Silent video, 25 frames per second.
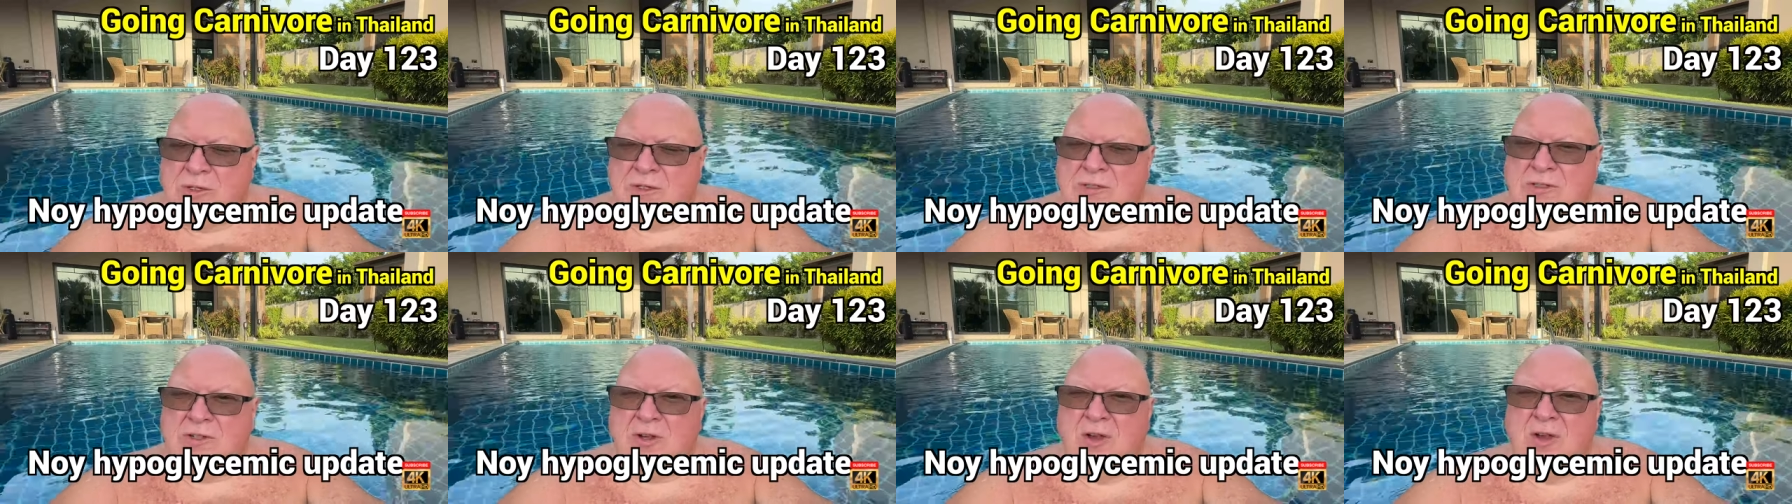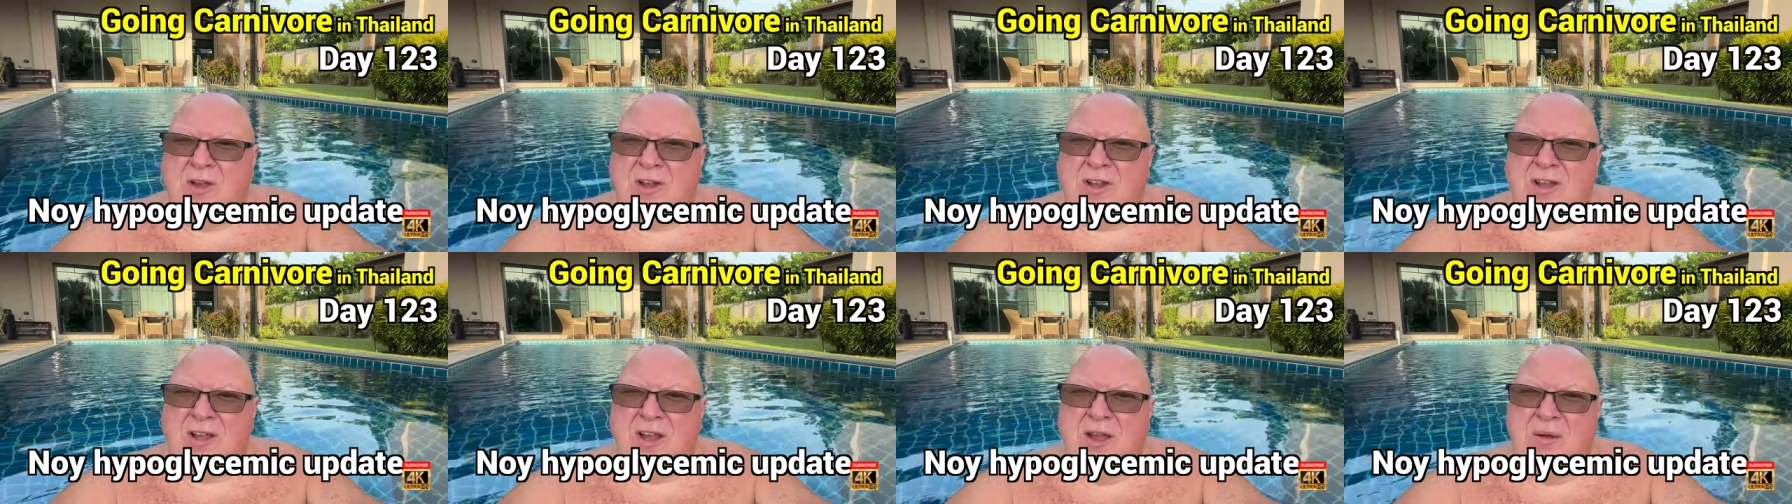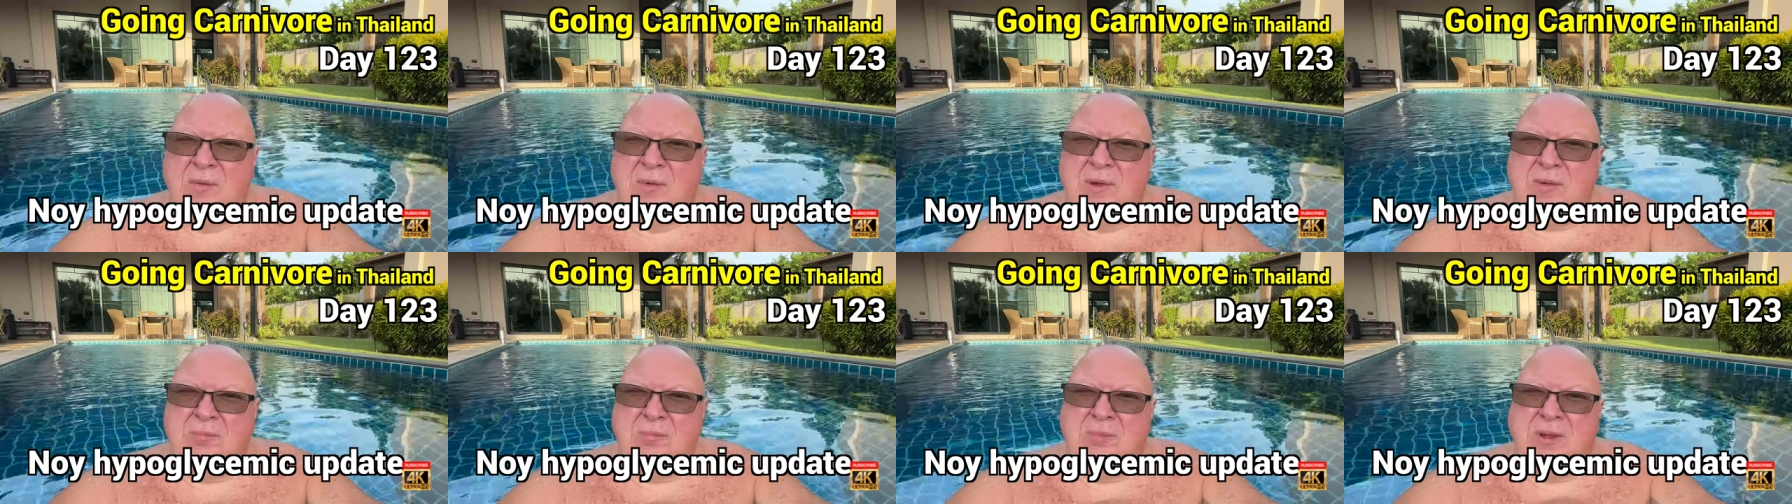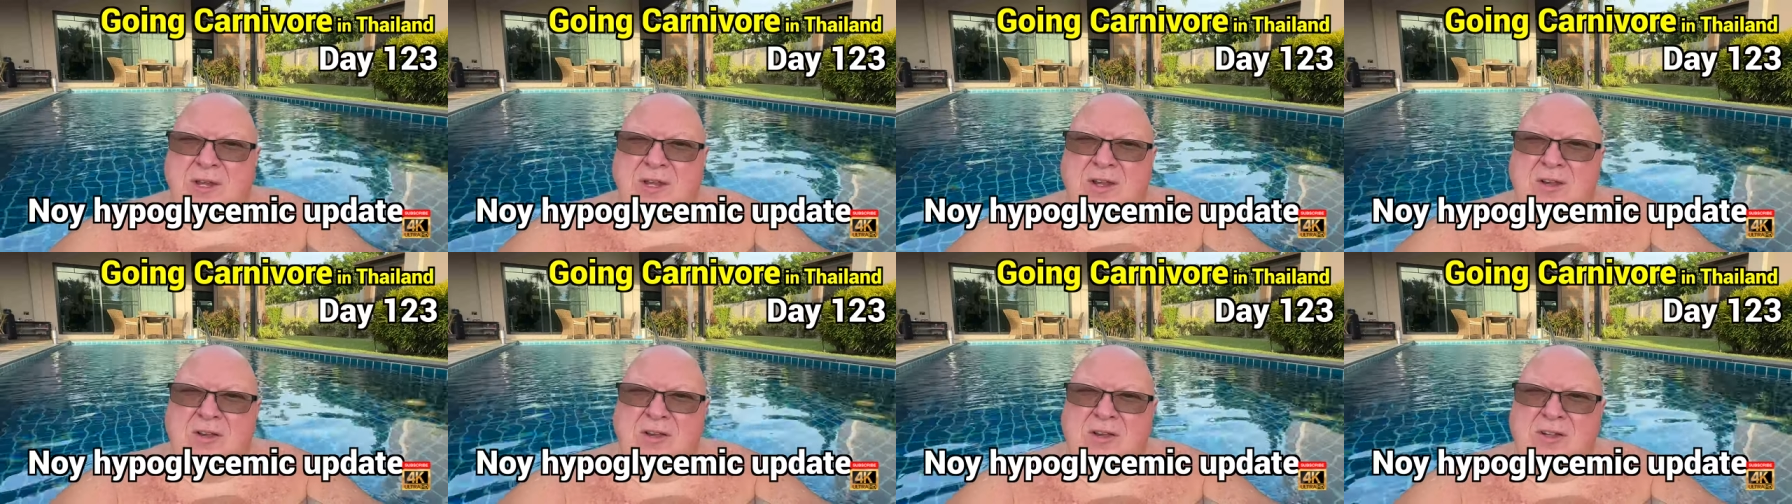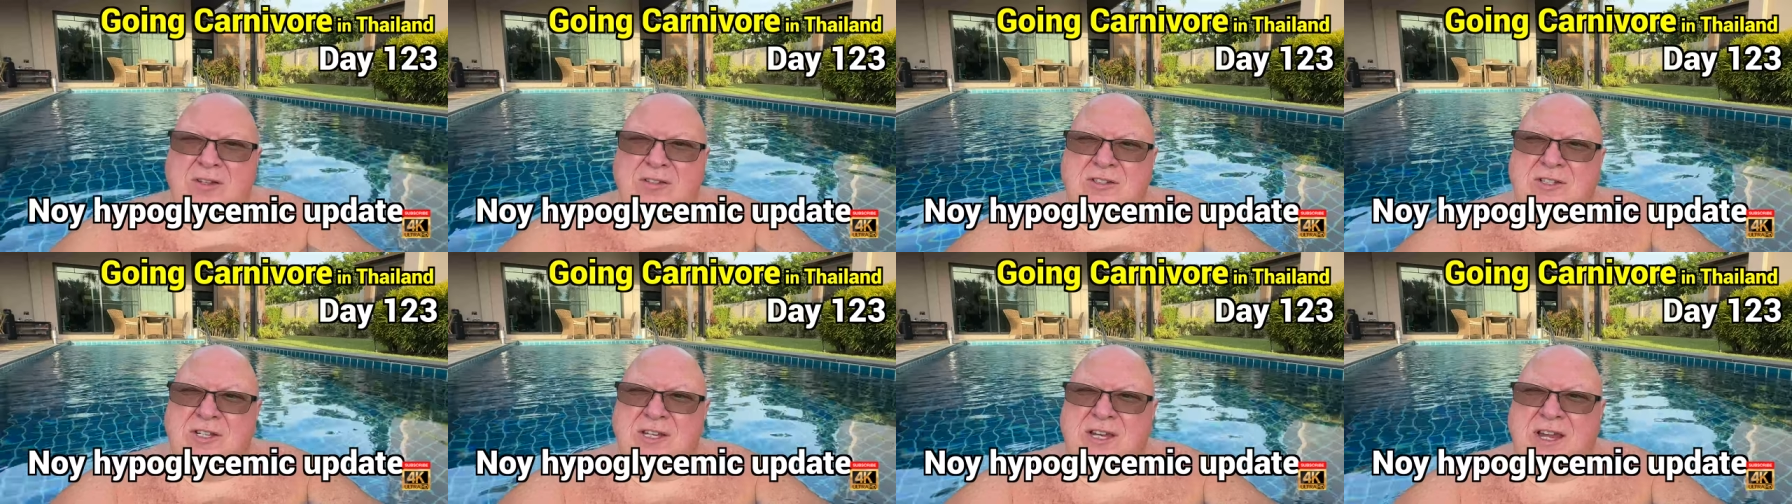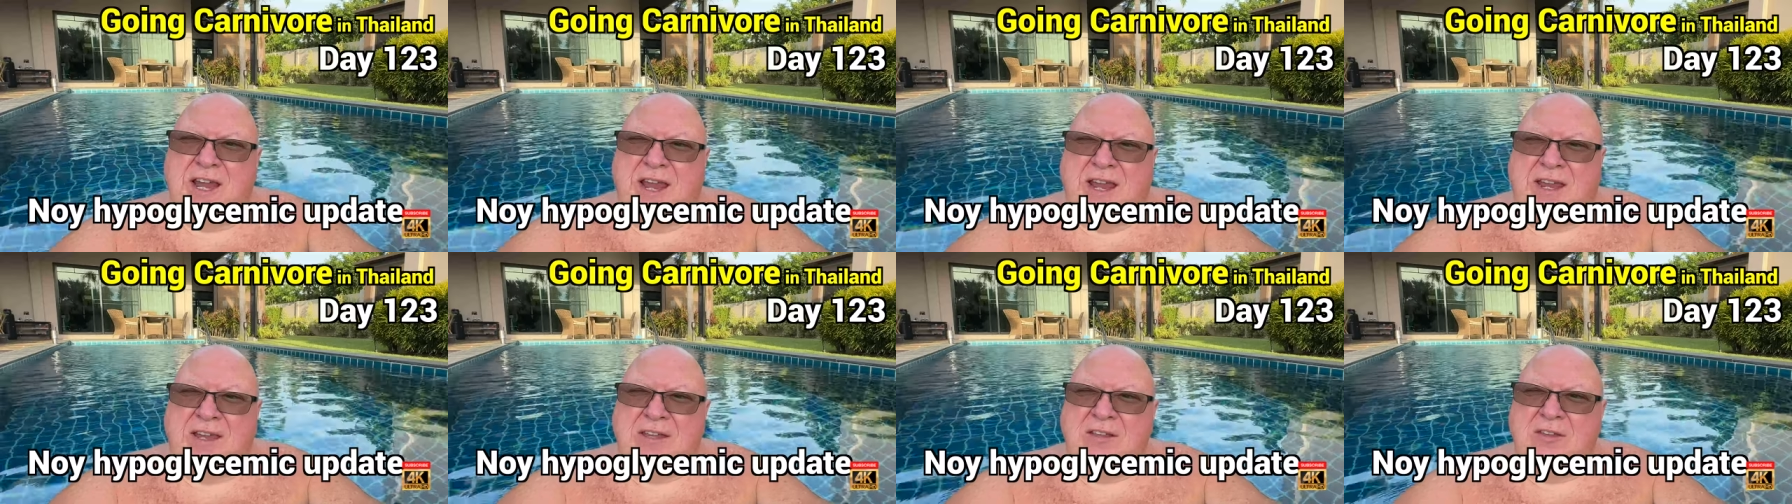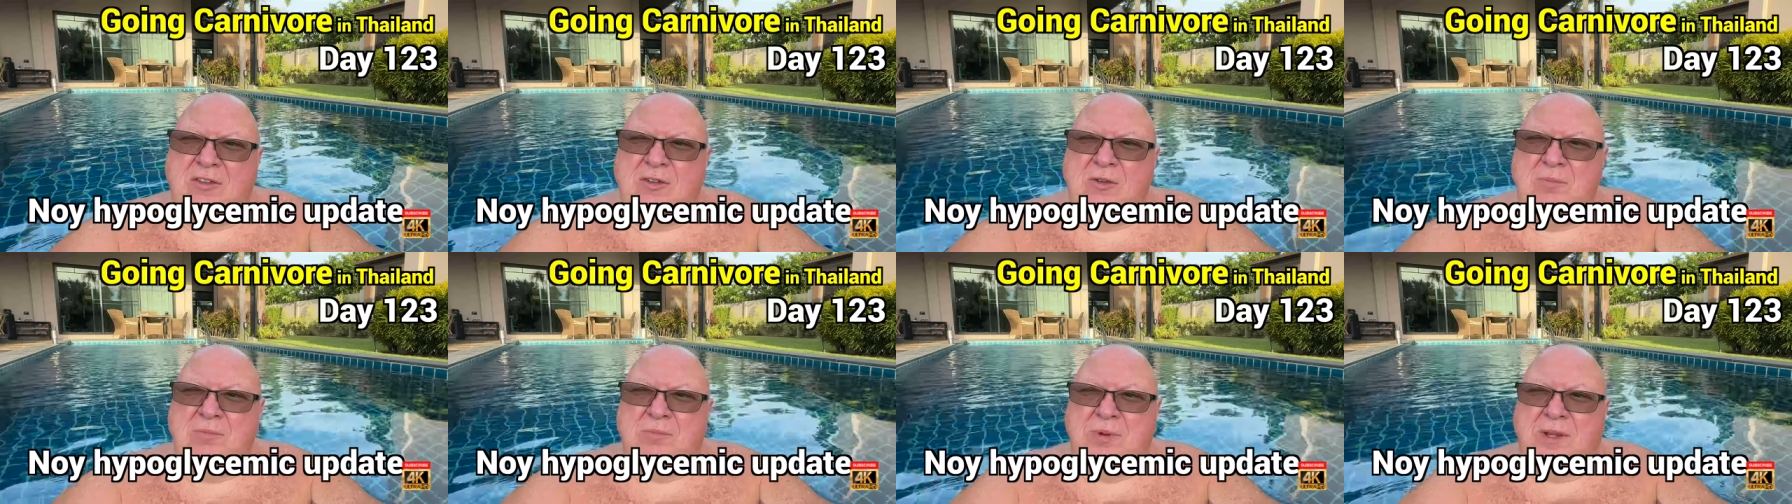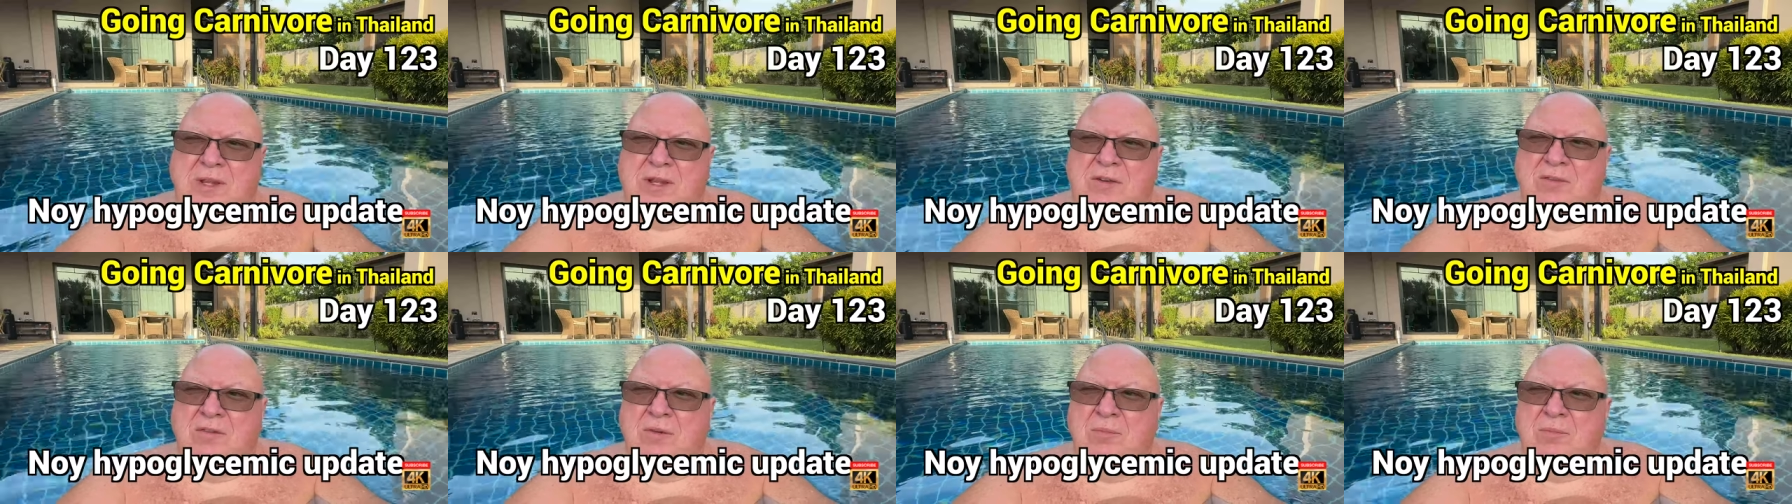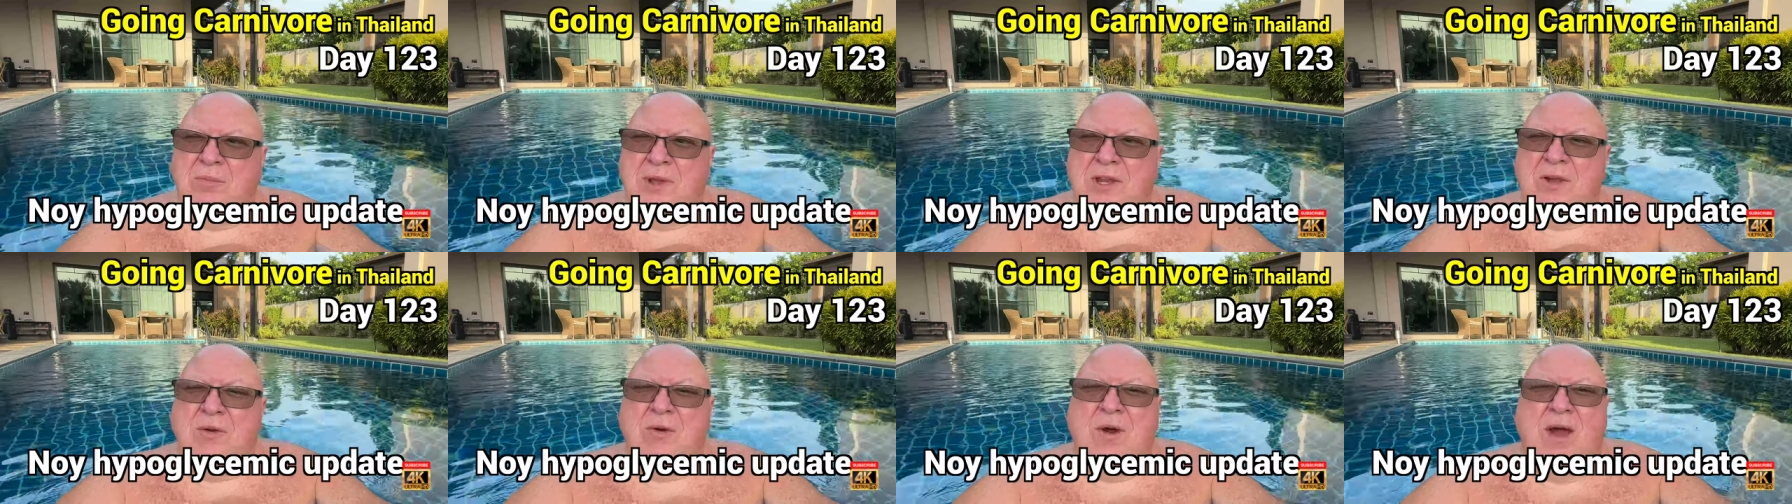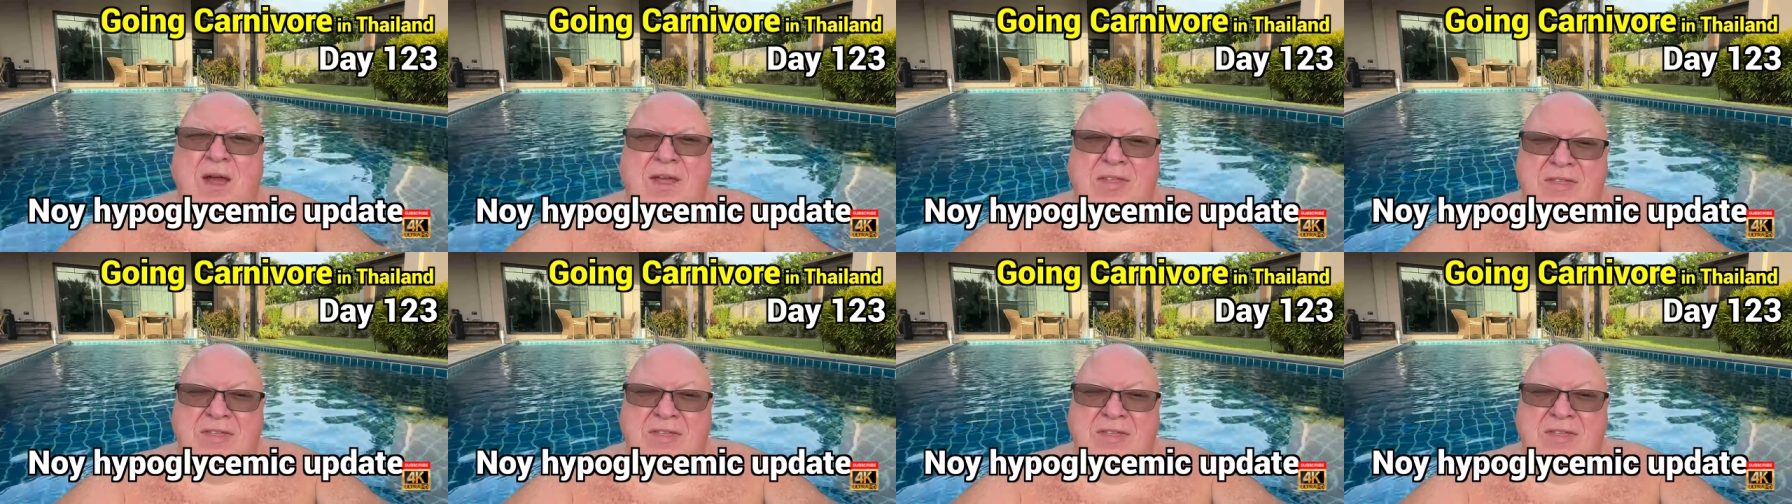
of saw coming because she ate too big of a meal, I